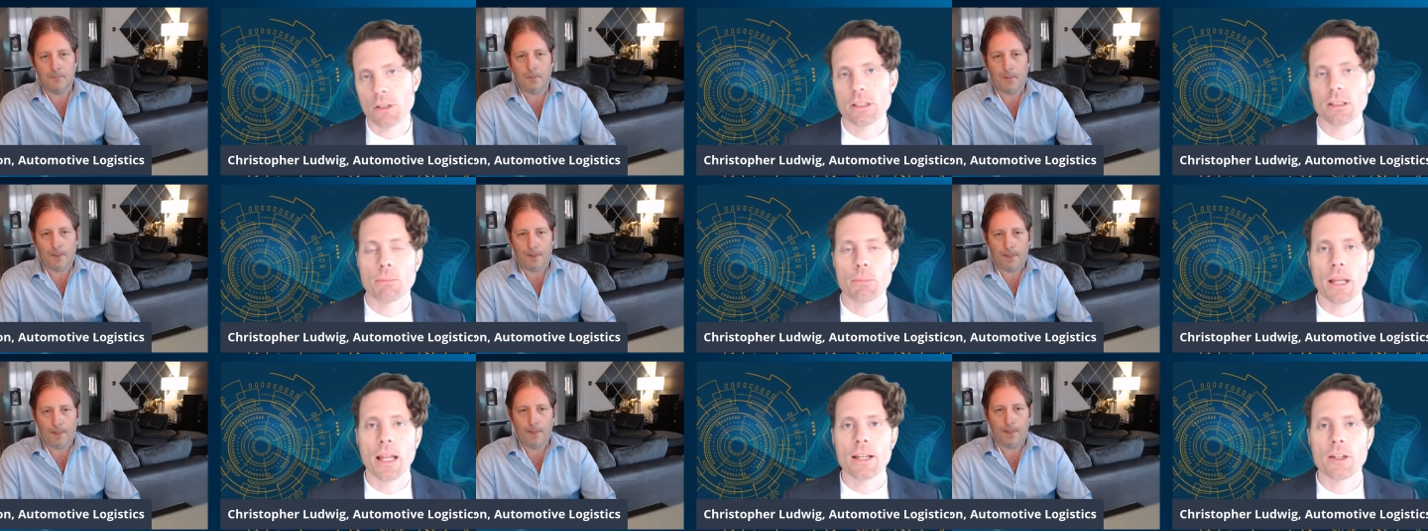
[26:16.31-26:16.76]

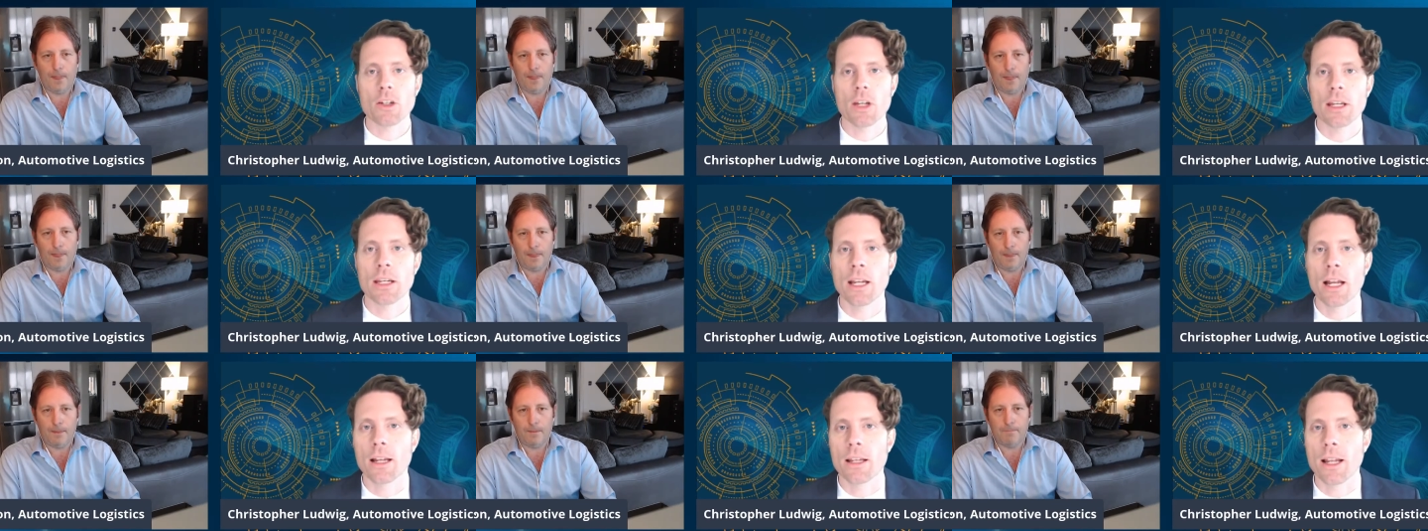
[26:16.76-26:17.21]
Speaker 1: supply
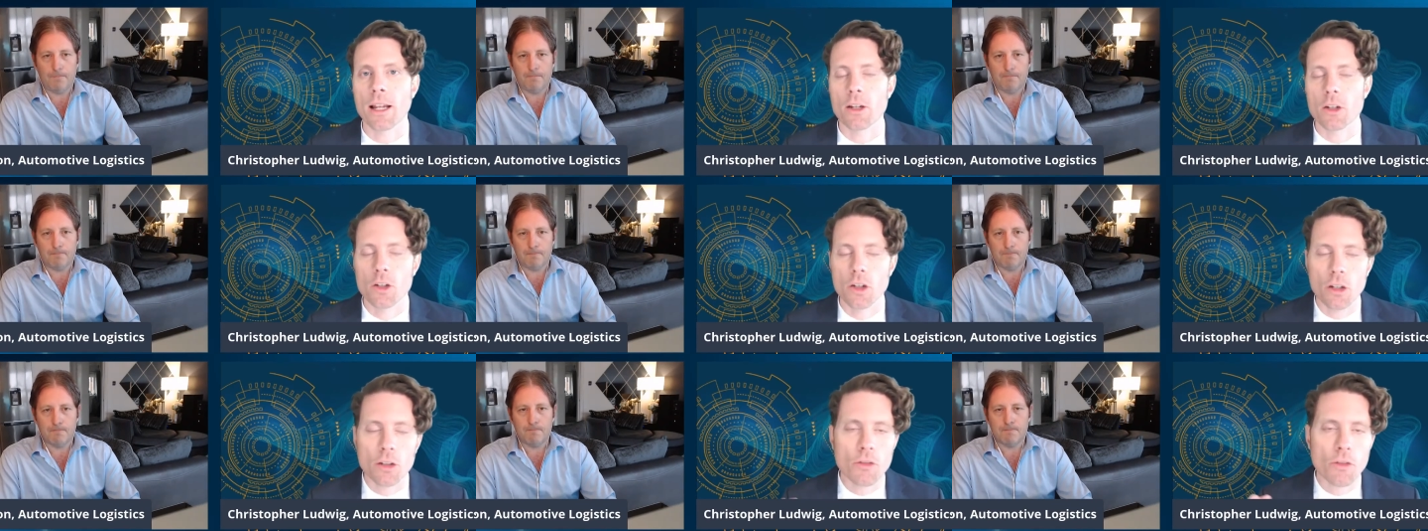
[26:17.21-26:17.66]
chain, not not
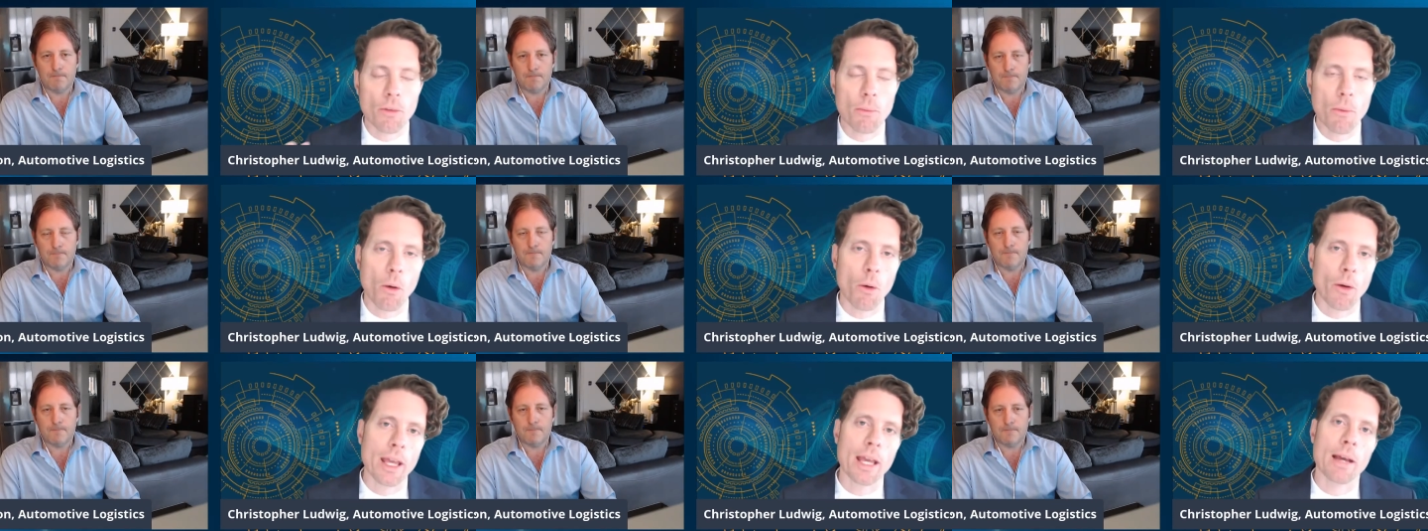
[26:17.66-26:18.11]
just from
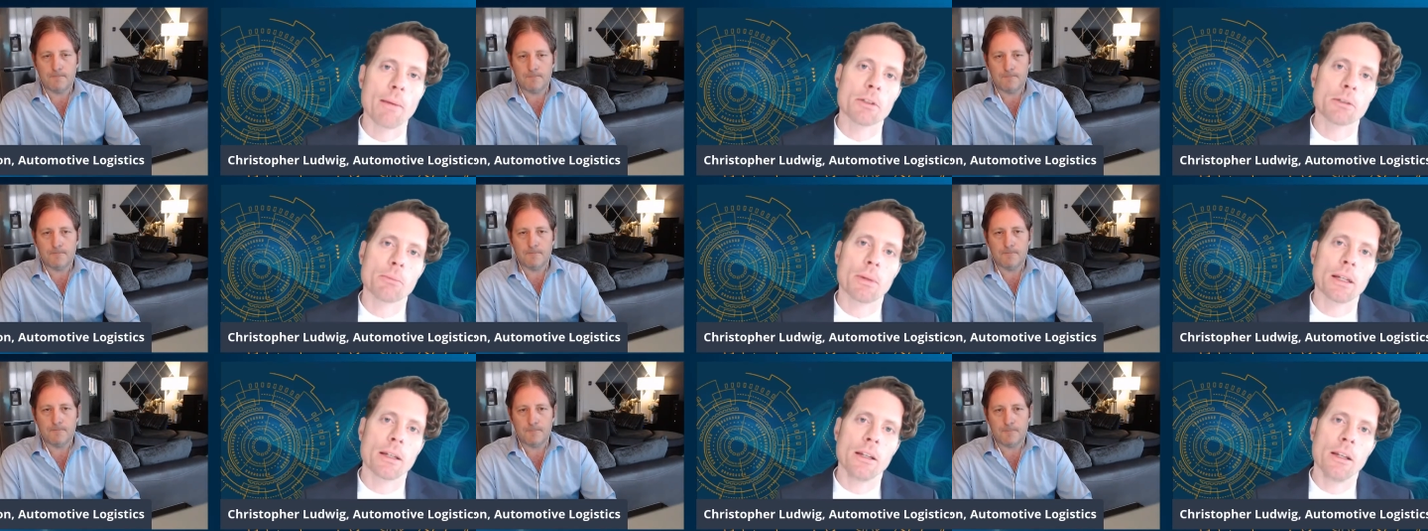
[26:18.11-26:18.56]
OEMs,
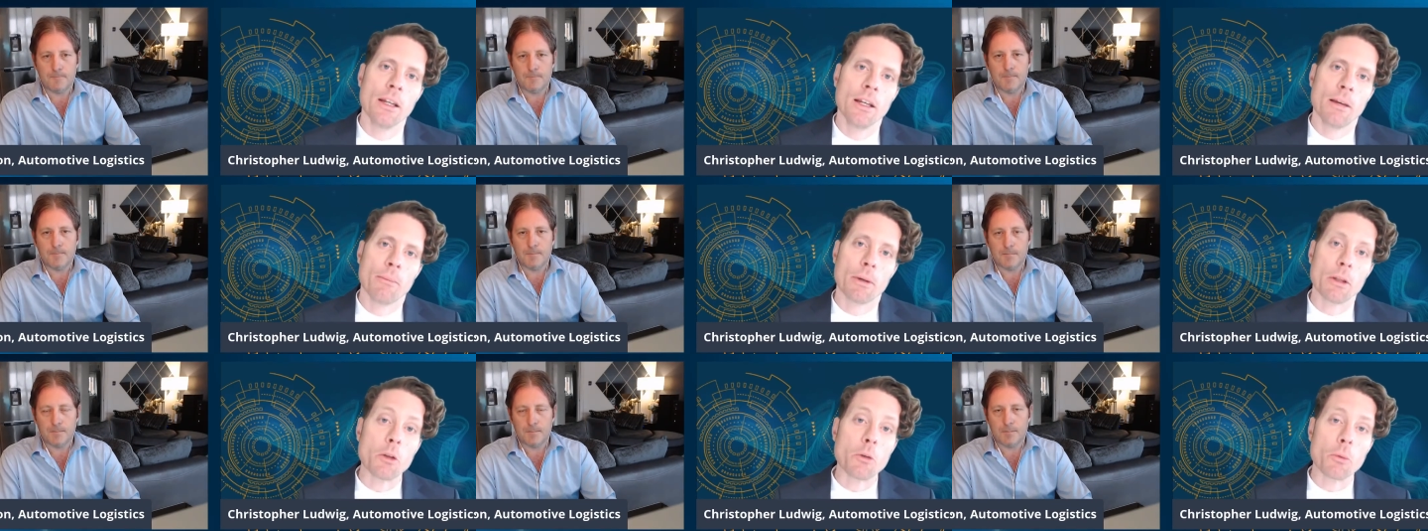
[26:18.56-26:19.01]
but
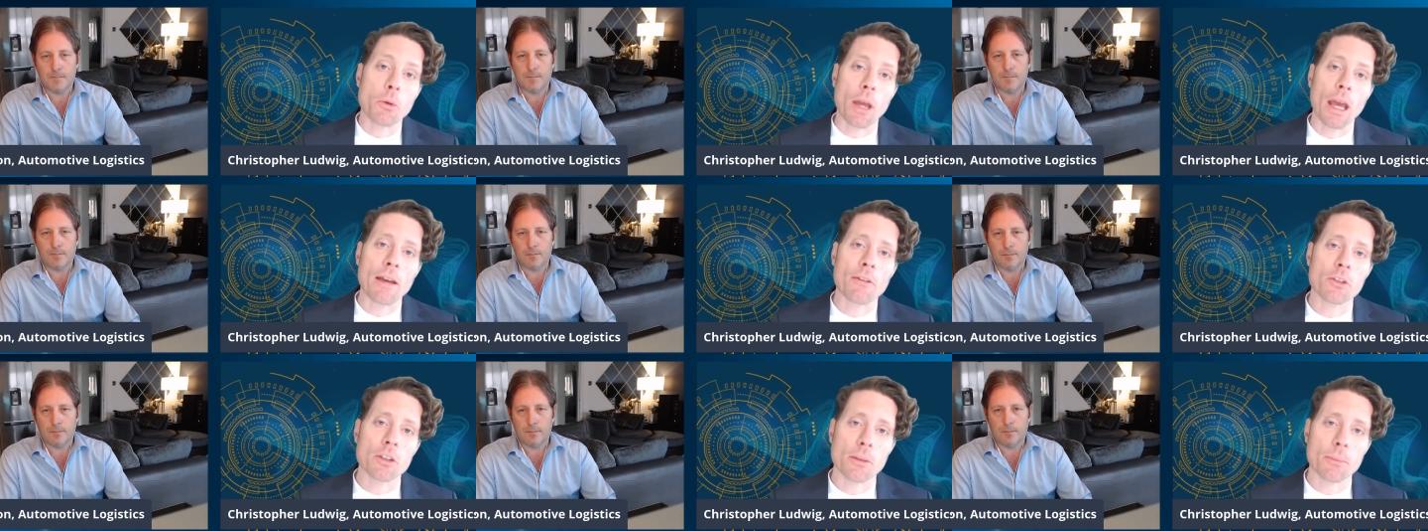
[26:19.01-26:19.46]
but you
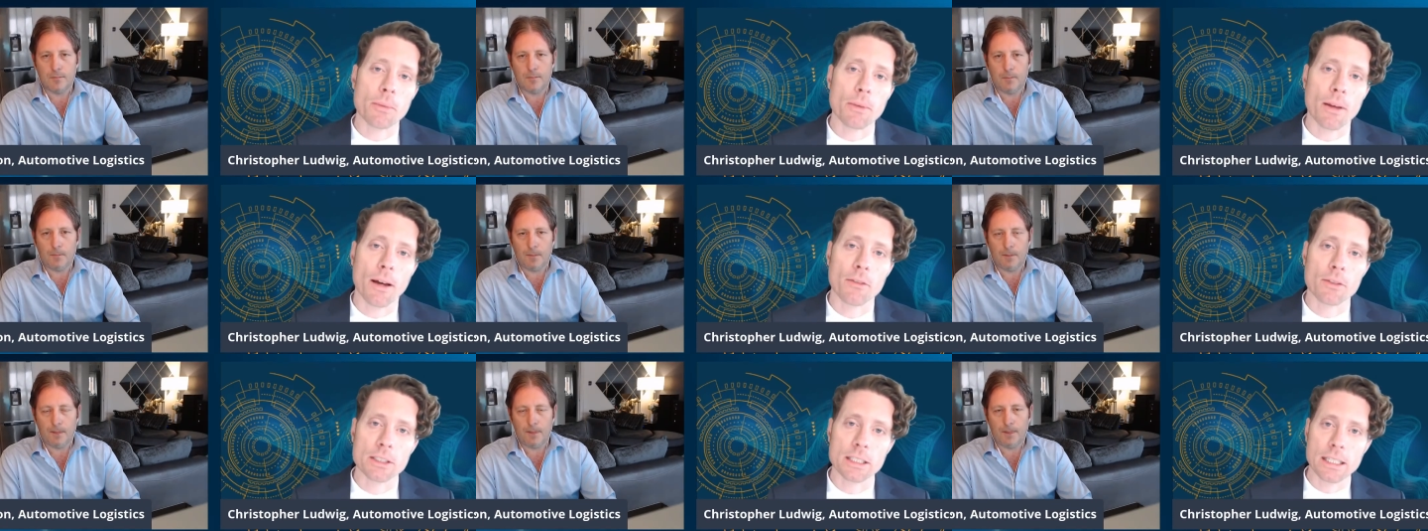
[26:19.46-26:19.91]
gave some
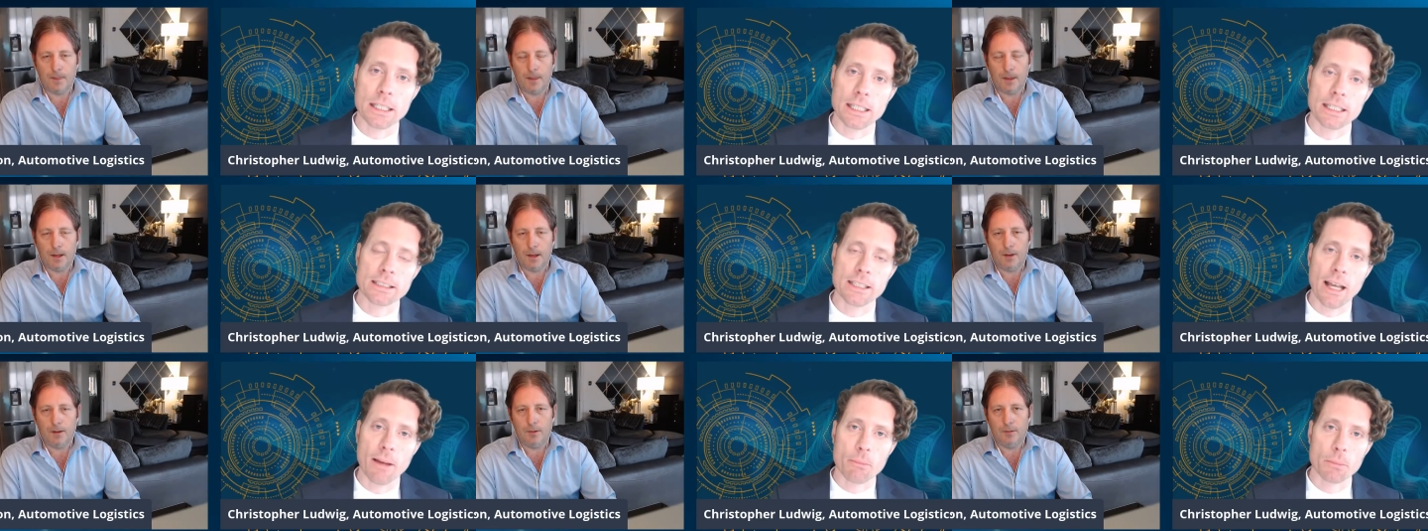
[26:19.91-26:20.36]
obviously the
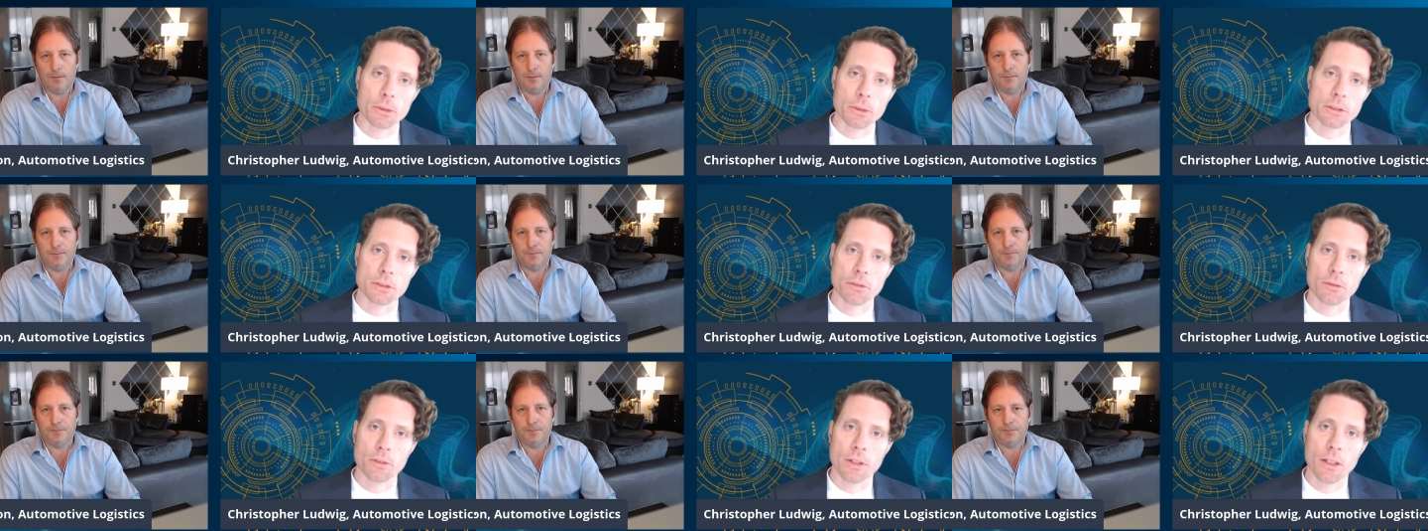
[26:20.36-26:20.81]

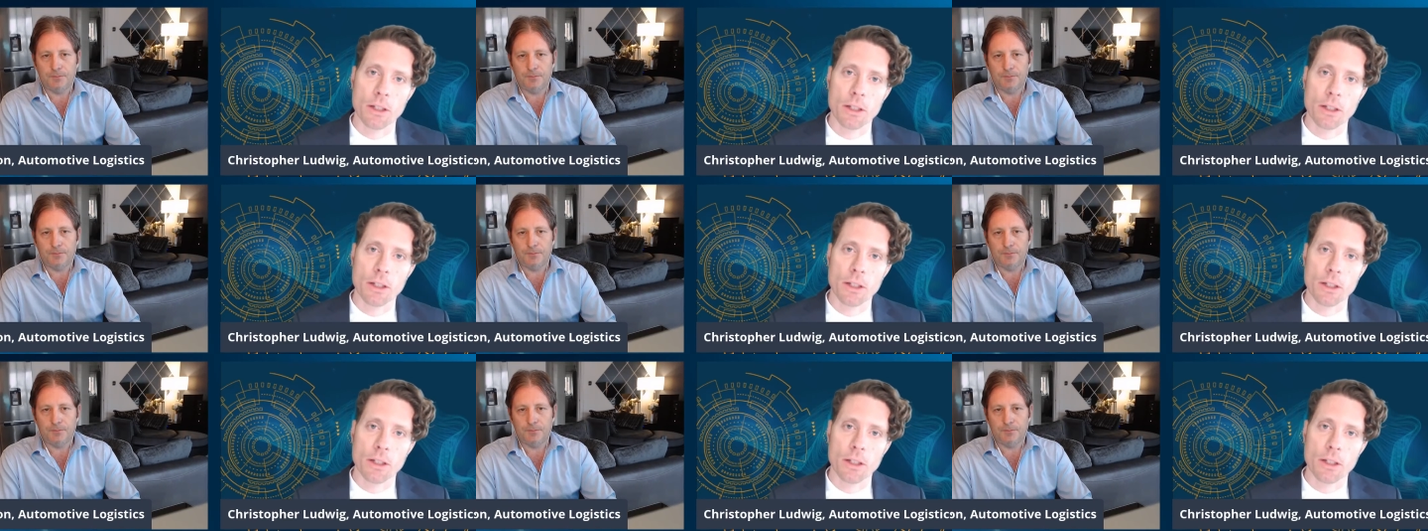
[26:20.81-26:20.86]
examples of